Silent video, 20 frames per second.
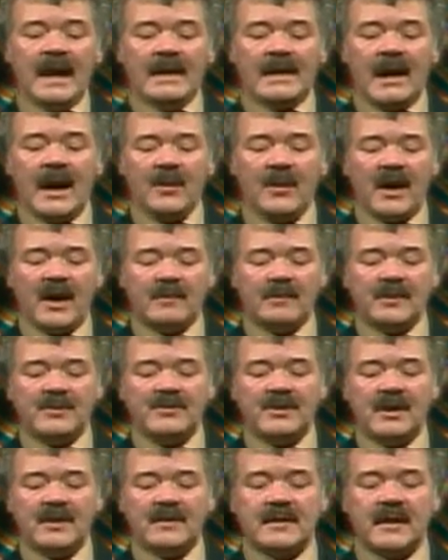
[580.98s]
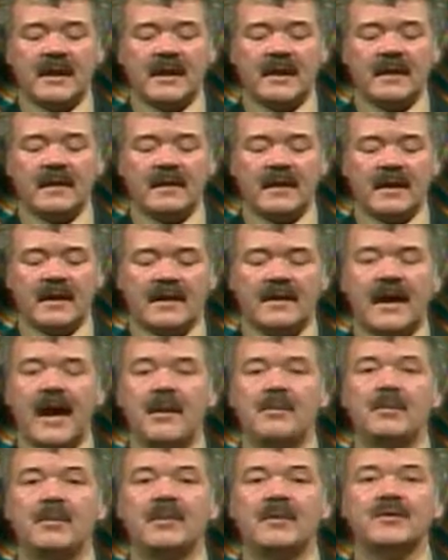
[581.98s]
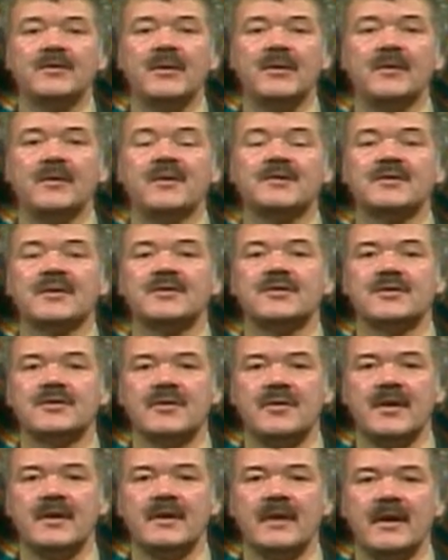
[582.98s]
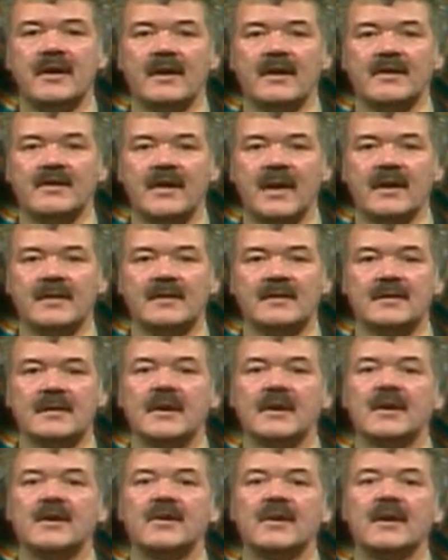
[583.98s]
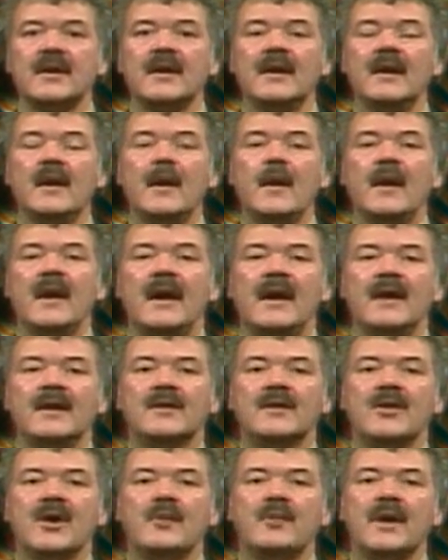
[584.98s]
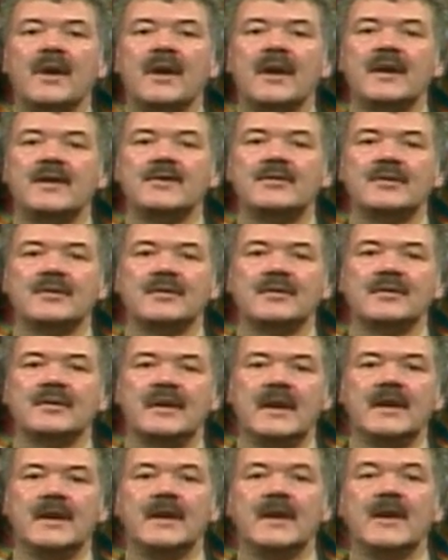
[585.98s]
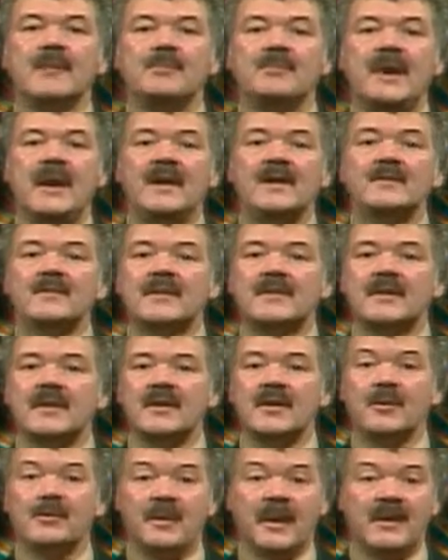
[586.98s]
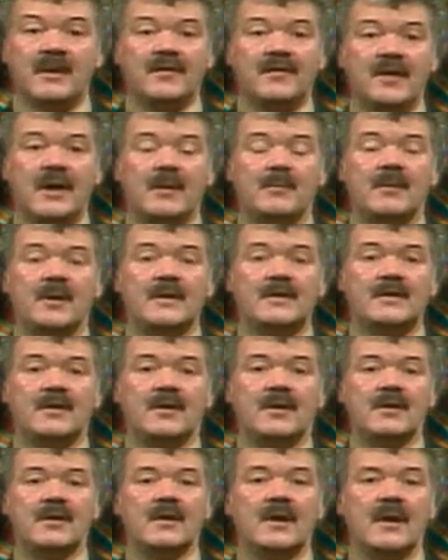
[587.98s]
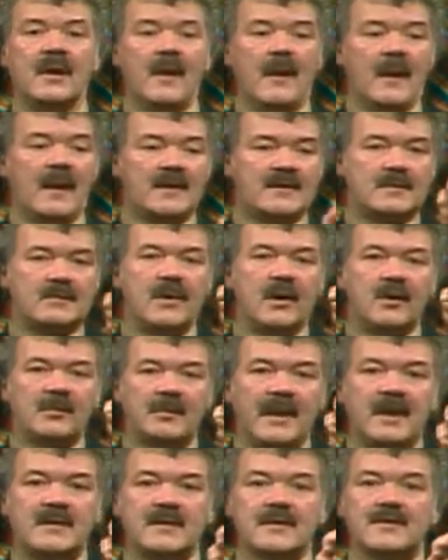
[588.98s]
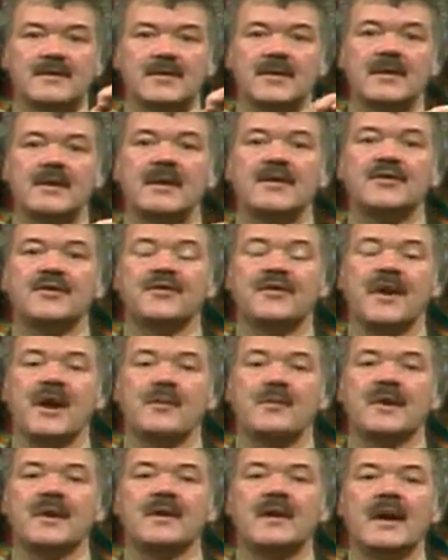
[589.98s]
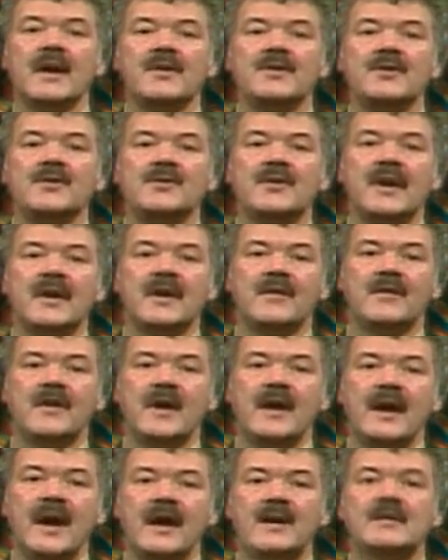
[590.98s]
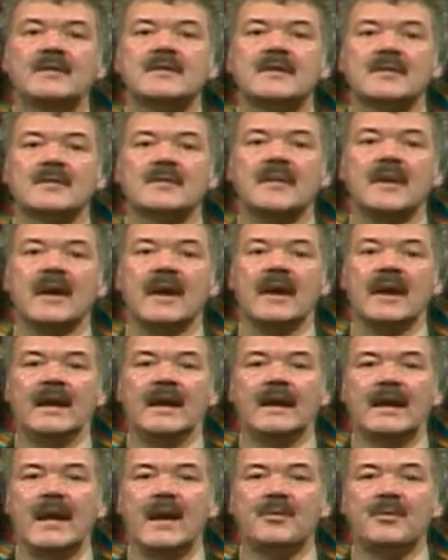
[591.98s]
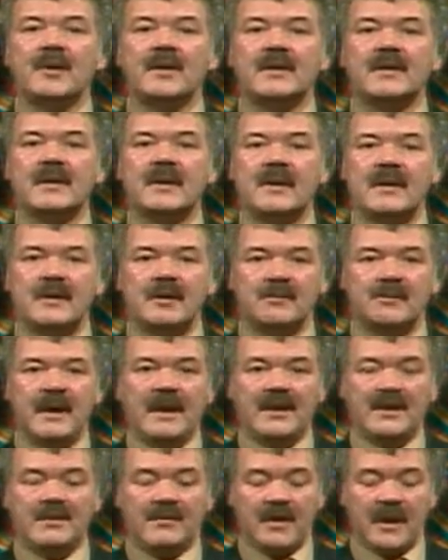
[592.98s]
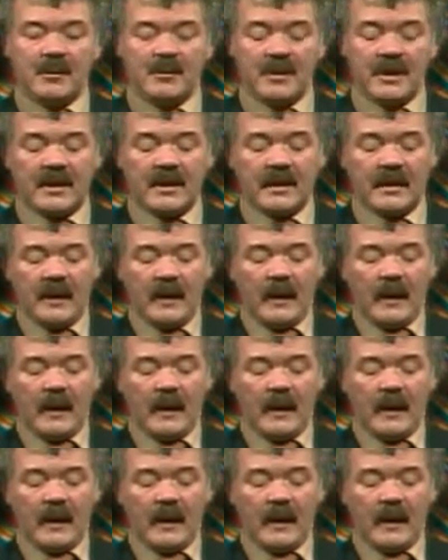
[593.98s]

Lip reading: Now we have machines that are capable of doing the most extraordinary devices, including incorporating into knitting bead material, beaded fabrics, or small beads inserted into fabric to create a very handsome, elaborate beaded fabric.